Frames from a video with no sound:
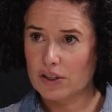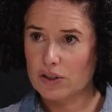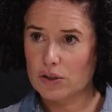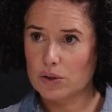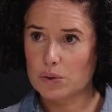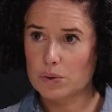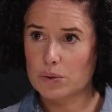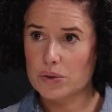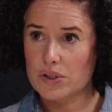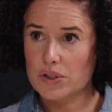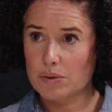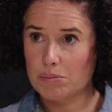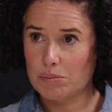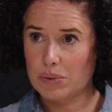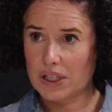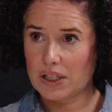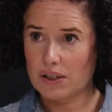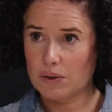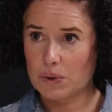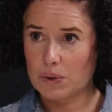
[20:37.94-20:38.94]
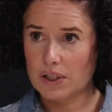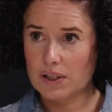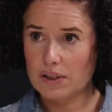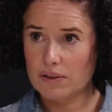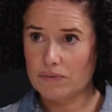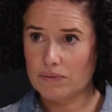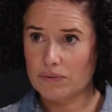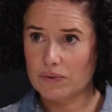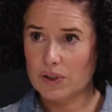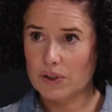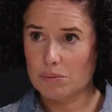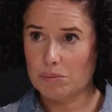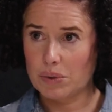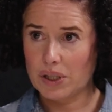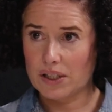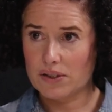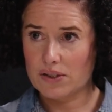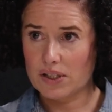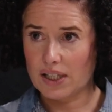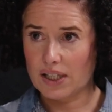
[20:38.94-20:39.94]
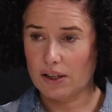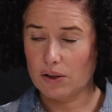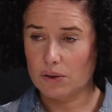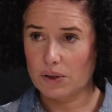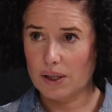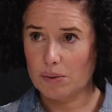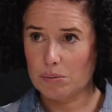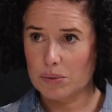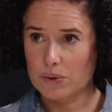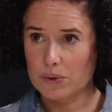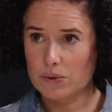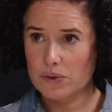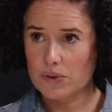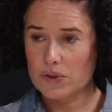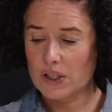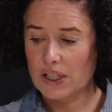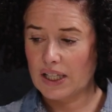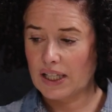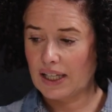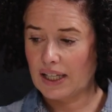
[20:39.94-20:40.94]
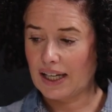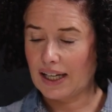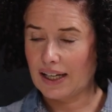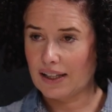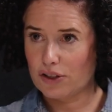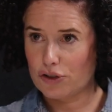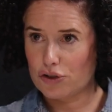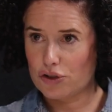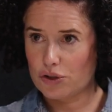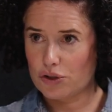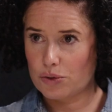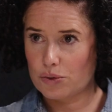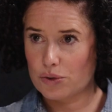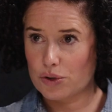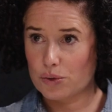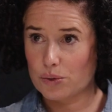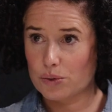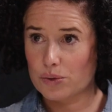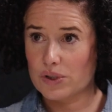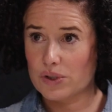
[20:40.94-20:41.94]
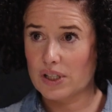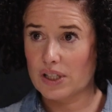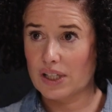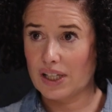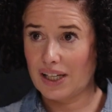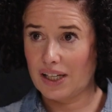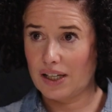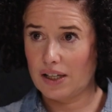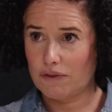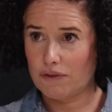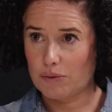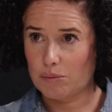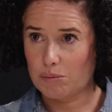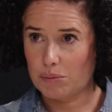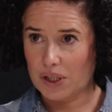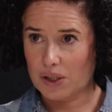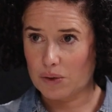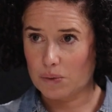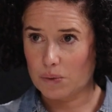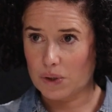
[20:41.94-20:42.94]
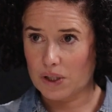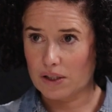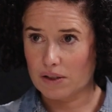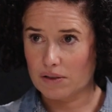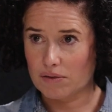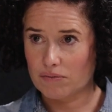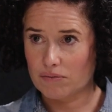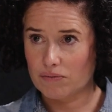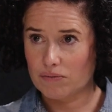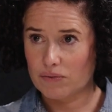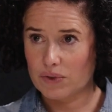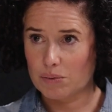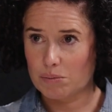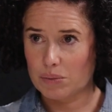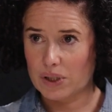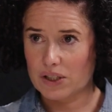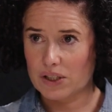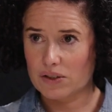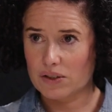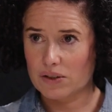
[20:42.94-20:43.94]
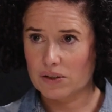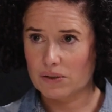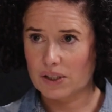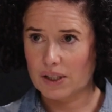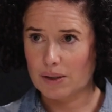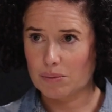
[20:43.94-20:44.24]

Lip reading: caused a bigger one compared to the whole apples, and the juice caused an even bigger one compared to the whole